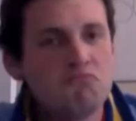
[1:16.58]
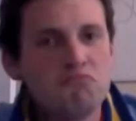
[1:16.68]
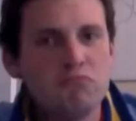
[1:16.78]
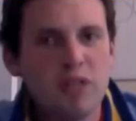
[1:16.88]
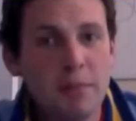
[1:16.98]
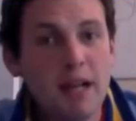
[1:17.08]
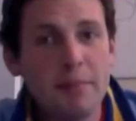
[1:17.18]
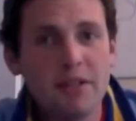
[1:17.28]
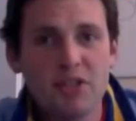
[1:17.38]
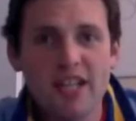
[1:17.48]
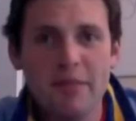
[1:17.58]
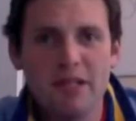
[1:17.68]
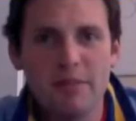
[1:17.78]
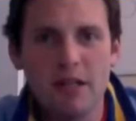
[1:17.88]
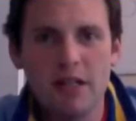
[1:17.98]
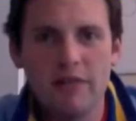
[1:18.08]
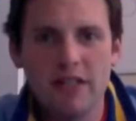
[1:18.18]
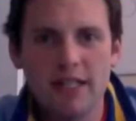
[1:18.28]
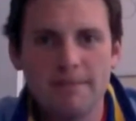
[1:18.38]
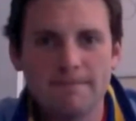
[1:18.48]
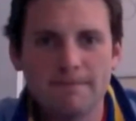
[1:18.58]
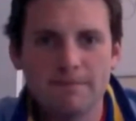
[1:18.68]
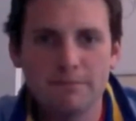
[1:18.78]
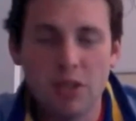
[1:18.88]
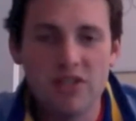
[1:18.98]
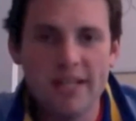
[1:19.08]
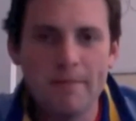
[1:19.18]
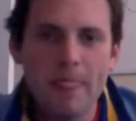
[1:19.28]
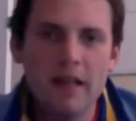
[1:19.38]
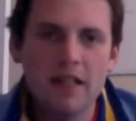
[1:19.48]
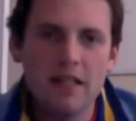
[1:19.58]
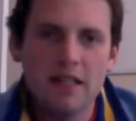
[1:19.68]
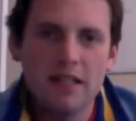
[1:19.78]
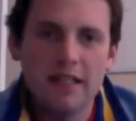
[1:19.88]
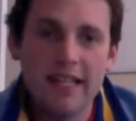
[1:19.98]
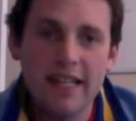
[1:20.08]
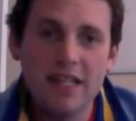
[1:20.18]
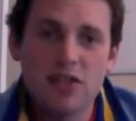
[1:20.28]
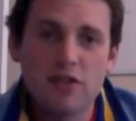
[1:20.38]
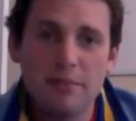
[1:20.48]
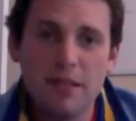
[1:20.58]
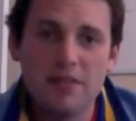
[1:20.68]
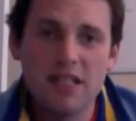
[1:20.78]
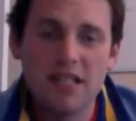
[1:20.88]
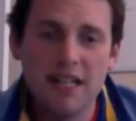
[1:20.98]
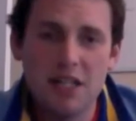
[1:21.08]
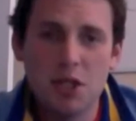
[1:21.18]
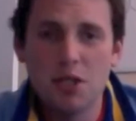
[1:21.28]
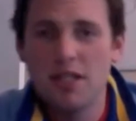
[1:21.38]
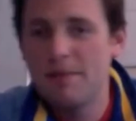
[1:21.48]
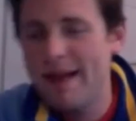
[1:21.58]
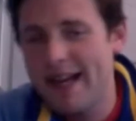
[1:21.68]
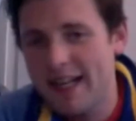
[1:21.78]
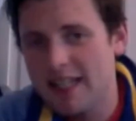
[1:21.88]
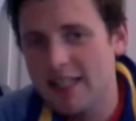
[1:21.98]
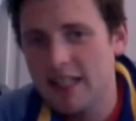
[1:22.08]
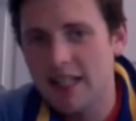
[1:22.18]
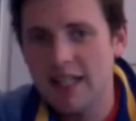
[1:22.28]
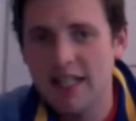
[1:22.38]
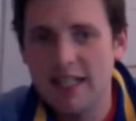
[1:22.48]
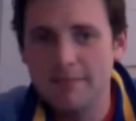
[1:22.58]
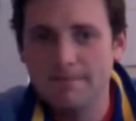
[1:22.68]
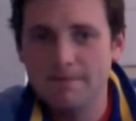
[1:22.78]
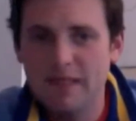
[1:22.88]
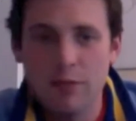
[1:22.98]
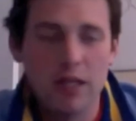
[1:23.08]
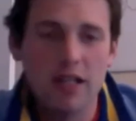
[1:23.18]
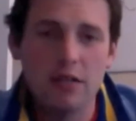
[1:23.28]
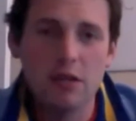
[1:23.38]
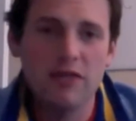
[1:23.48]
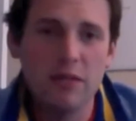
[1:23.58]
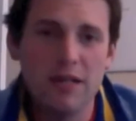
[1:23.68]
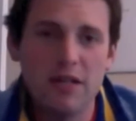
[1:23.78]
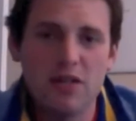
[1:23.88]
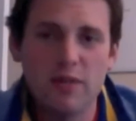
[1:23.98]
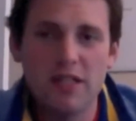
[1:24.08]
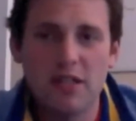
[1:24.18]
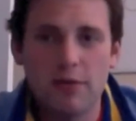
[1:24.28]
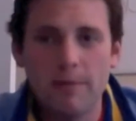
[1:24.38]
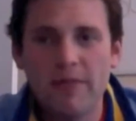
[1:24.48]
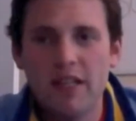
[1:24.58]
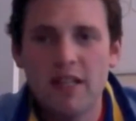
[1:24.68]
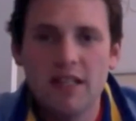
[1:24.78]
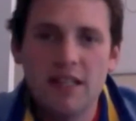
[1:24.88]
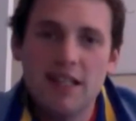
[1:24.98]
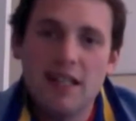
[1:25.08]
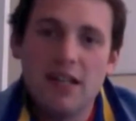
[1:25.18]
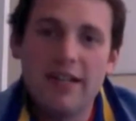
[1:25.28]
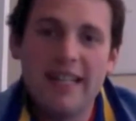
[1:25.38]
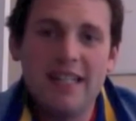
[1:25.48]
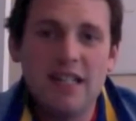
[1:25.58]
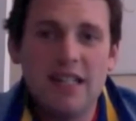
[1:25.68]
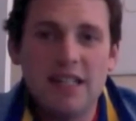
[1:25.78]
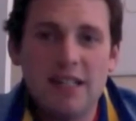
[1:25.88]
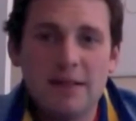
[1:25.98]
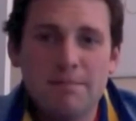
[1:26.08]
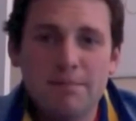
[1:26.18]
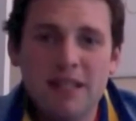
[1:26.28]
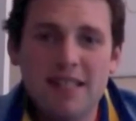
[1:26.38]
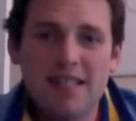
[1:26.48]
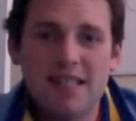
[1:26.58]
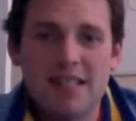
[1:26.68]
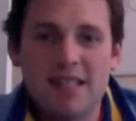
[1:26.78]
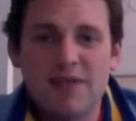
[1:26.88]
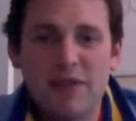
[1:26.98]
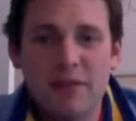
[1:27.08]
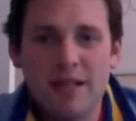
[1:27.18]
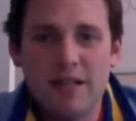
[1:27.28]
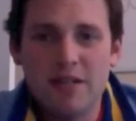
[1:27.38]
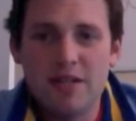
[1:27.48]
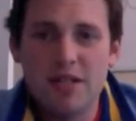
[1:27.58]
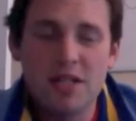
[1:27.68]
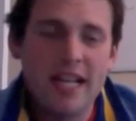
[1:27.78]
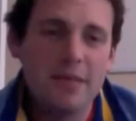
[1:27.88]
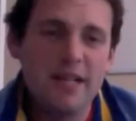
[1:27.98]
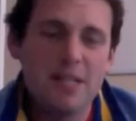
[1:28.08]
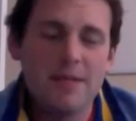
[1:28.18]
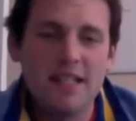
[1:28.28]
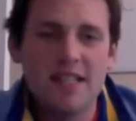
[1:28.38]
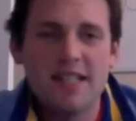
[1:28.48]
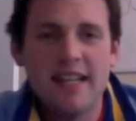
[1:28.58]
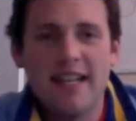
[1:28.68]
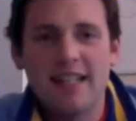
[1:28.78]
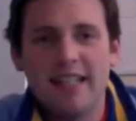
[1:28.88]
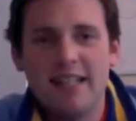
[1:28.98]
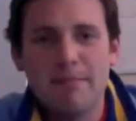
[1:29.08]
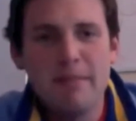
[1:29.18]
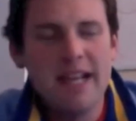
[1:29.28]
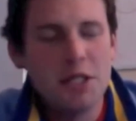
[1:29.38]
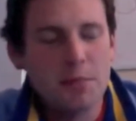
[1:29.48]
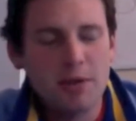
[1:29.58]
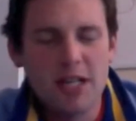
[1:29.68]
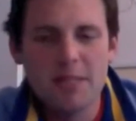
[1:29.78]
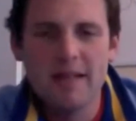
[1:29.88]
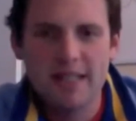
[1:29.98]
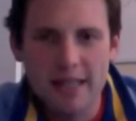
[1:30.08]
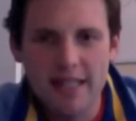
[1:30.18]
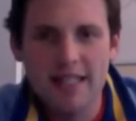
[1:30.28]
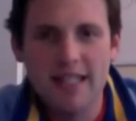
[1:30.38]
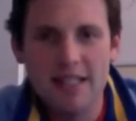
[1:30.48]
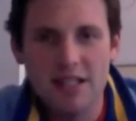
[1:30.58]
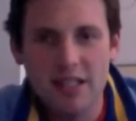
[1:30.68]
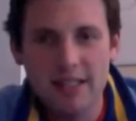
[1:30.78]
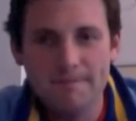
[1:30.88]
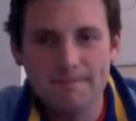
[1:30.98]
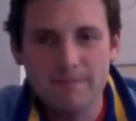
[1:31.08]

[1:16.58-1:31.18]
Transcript: pretty popular segment of Balls Deep. Kings, Crumbums, and Codgers is back, and we're going to go over the Mariners win total. All right, pluses for the Mariners. Their second baseman, Dustin Ackley, major prospect. I think the kid's good.